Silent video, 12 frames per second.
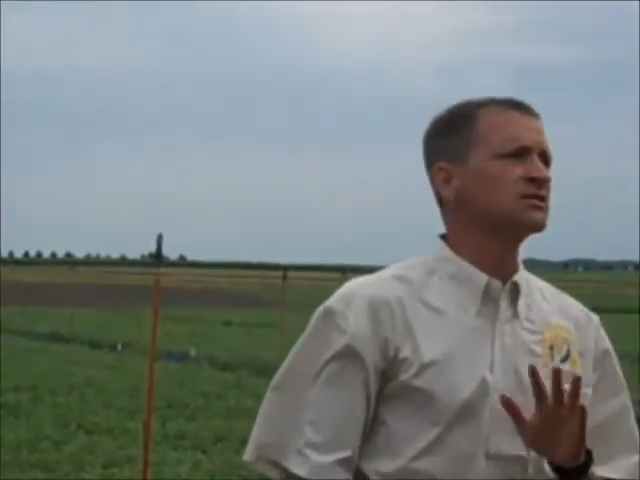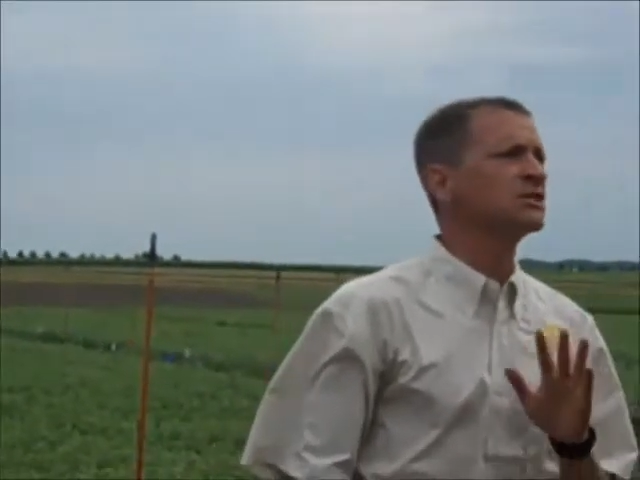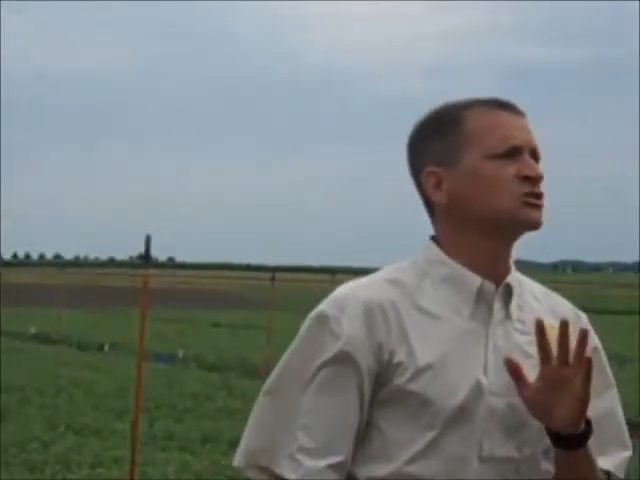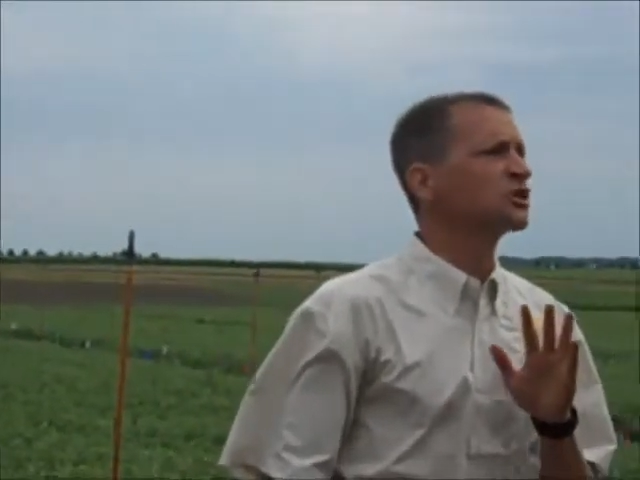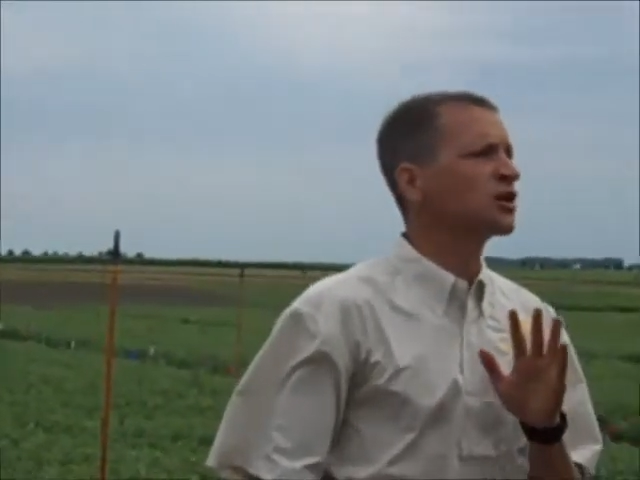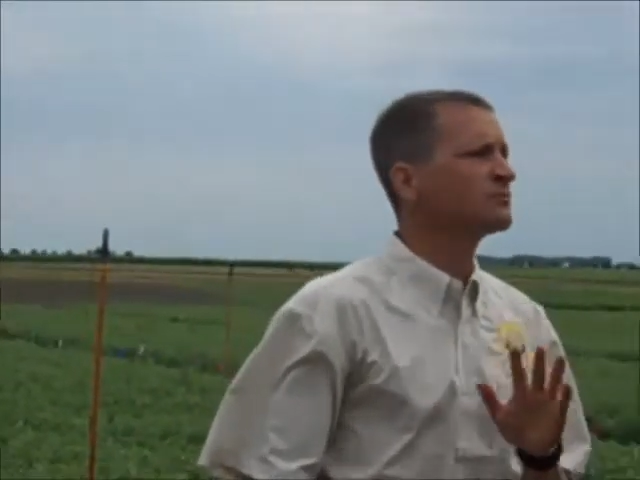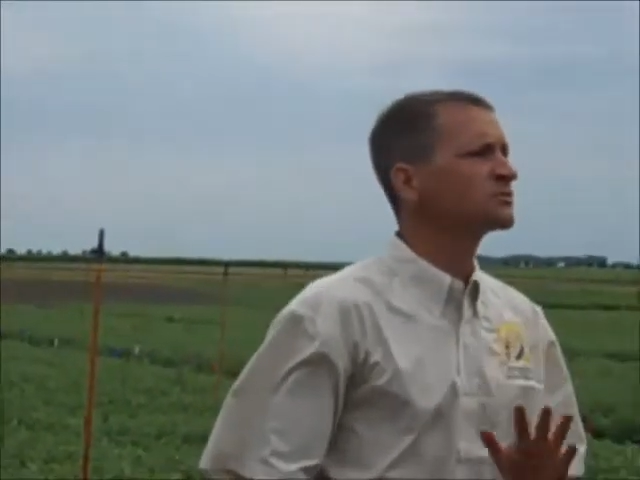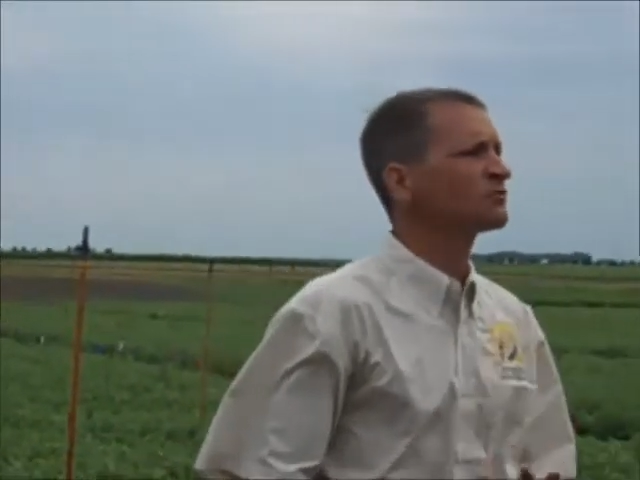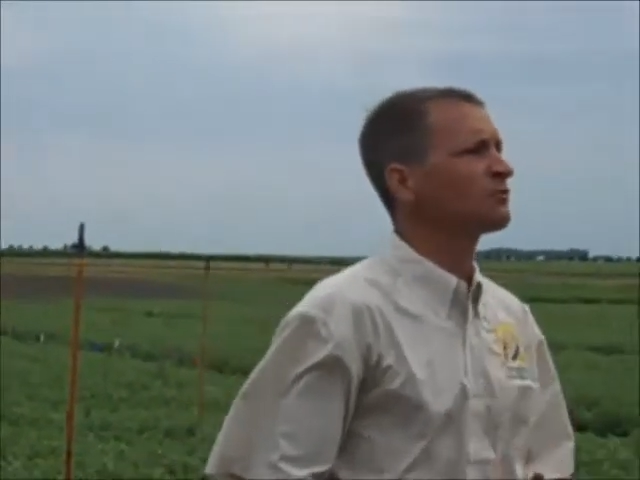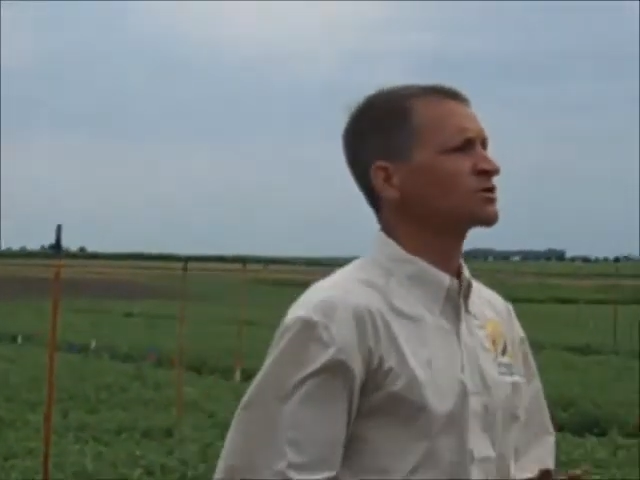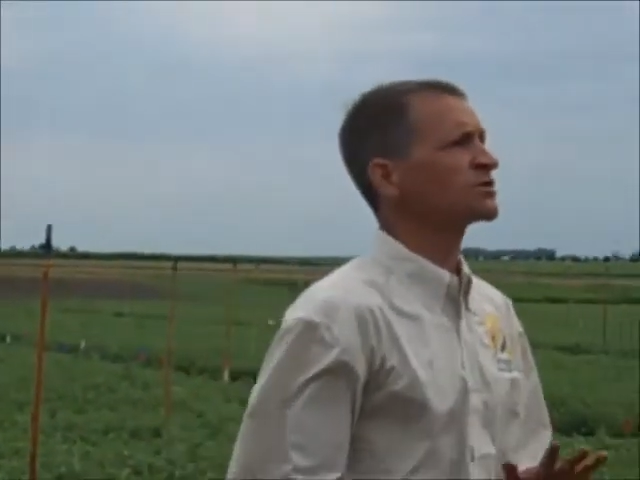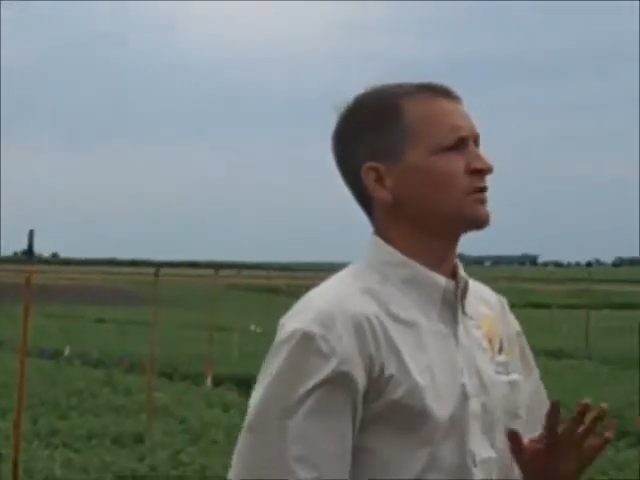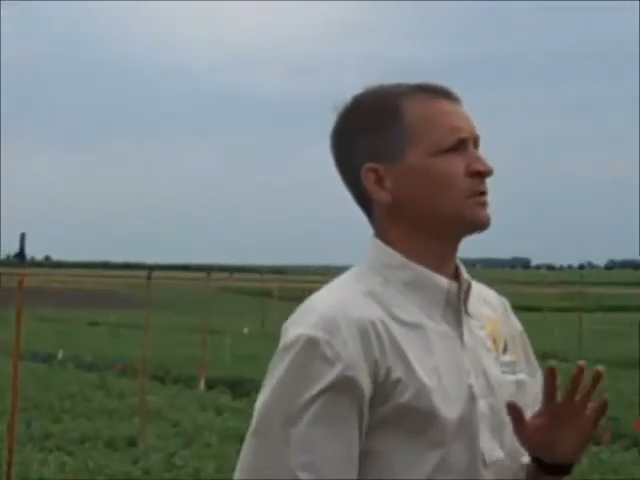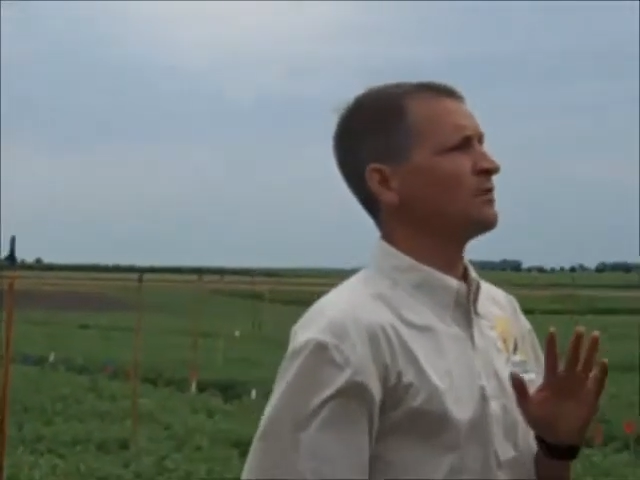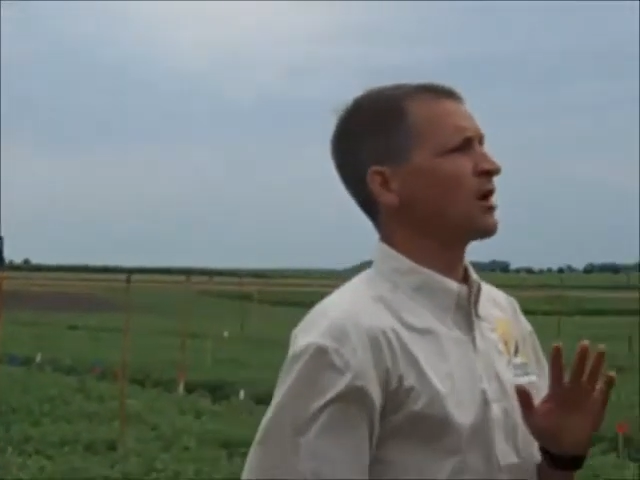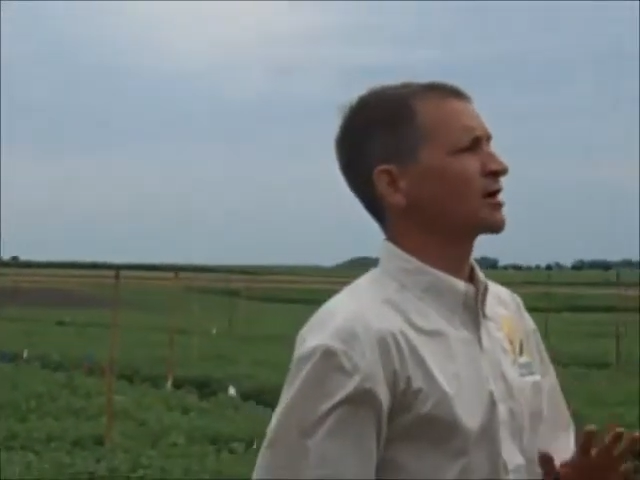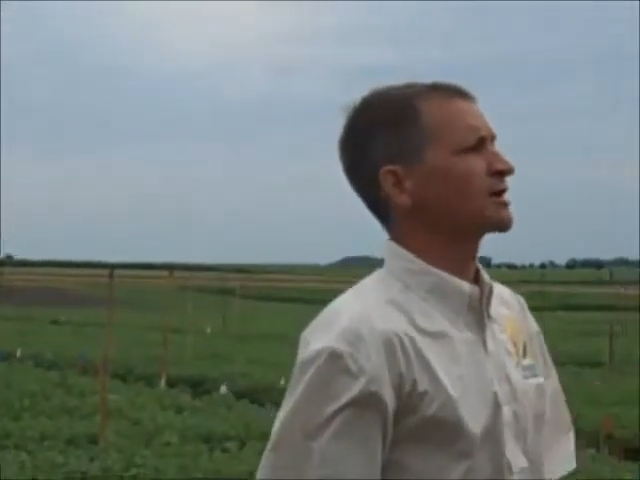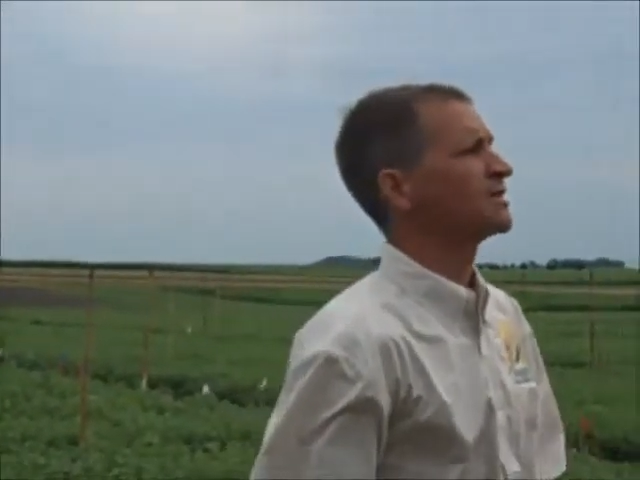in terms of what's on the
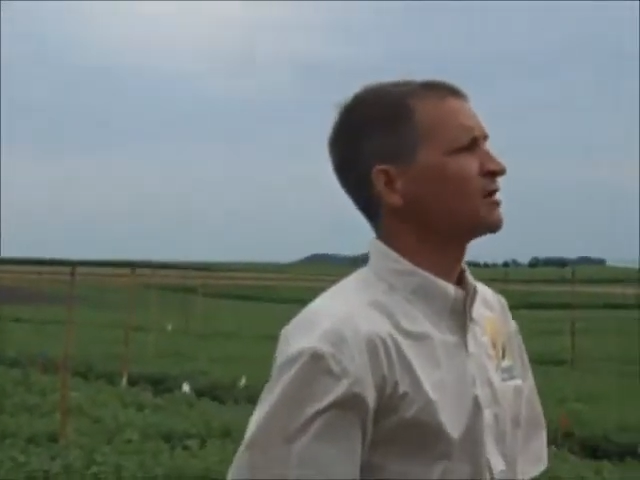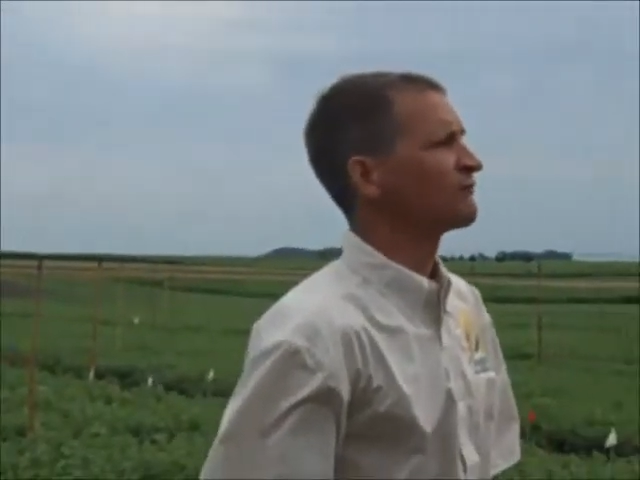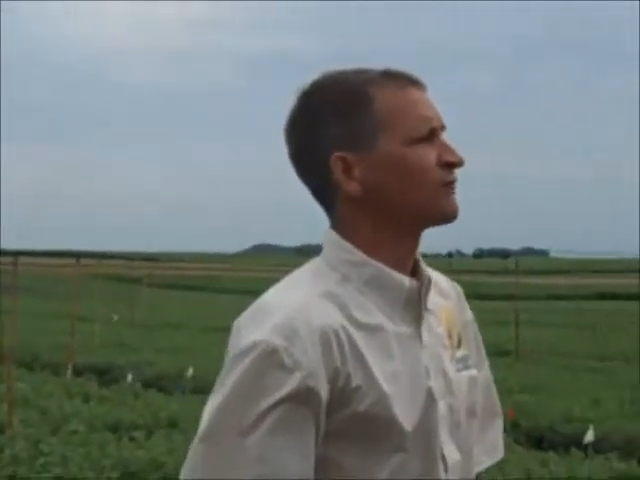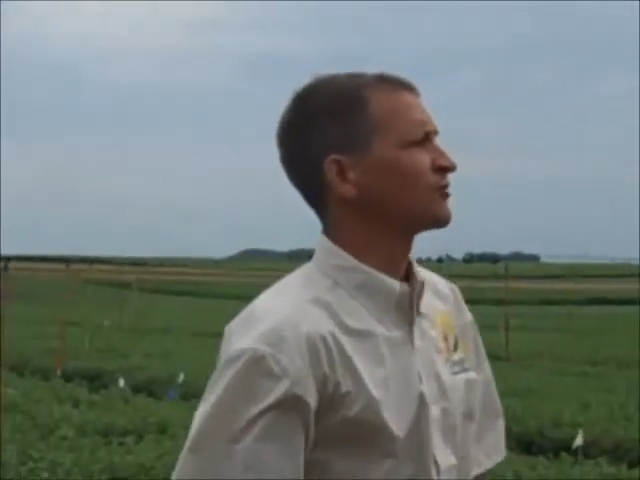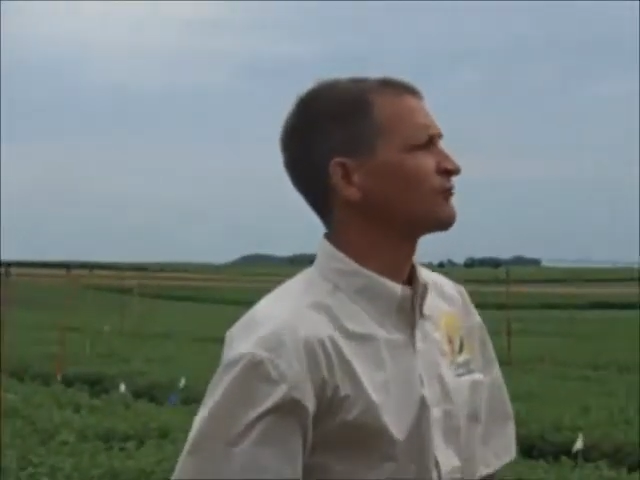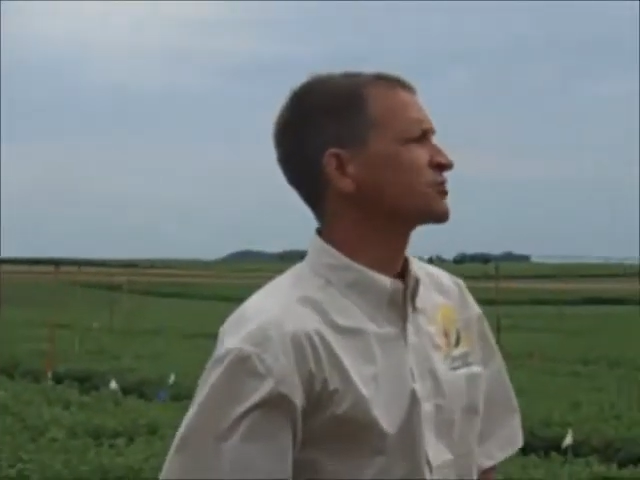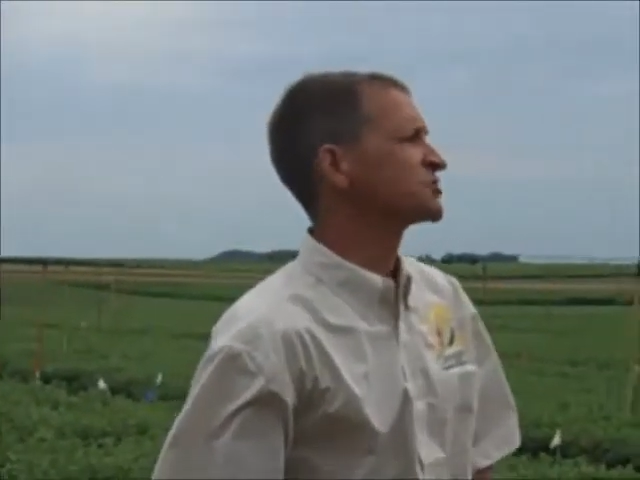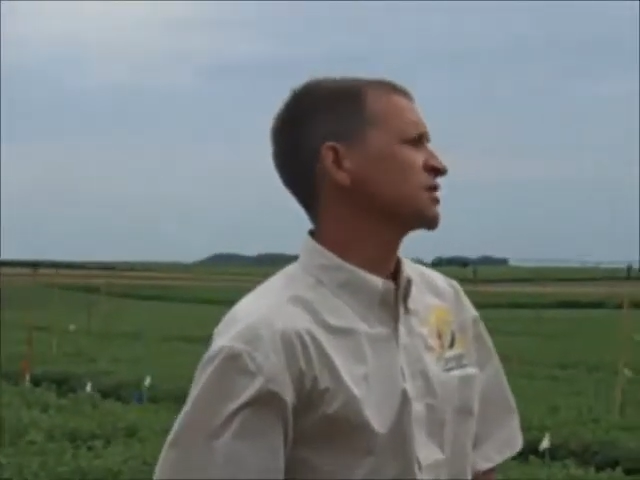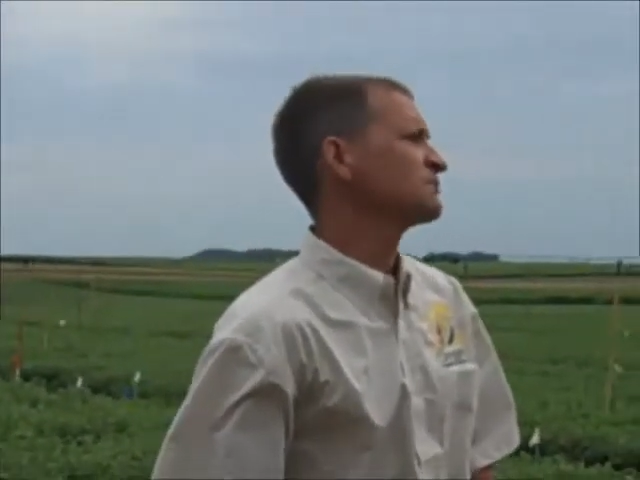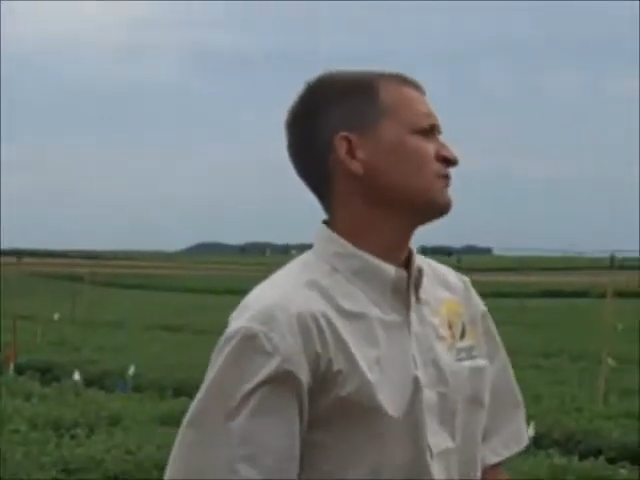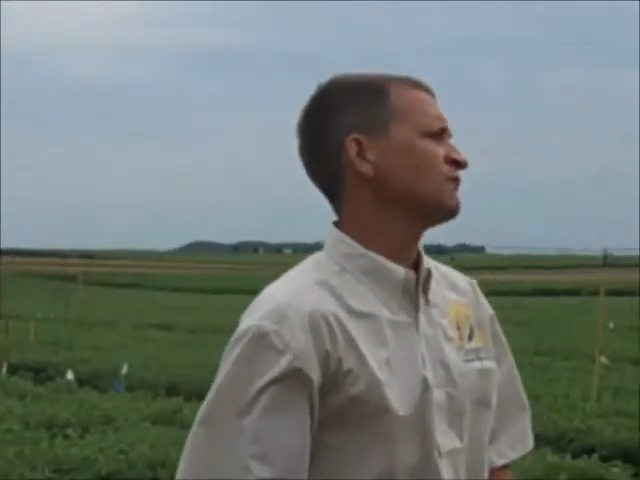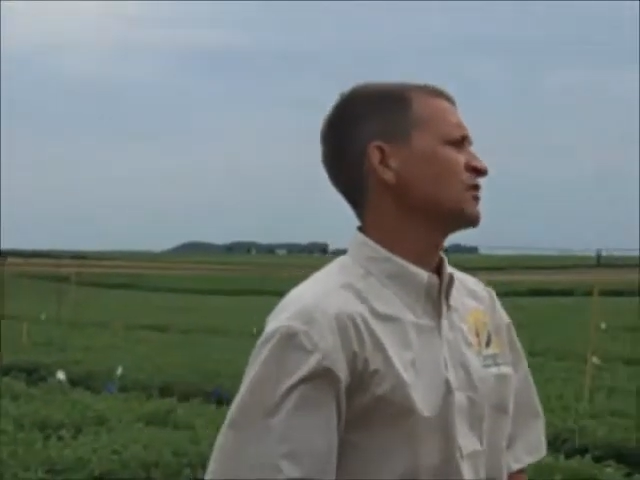market here for chickpea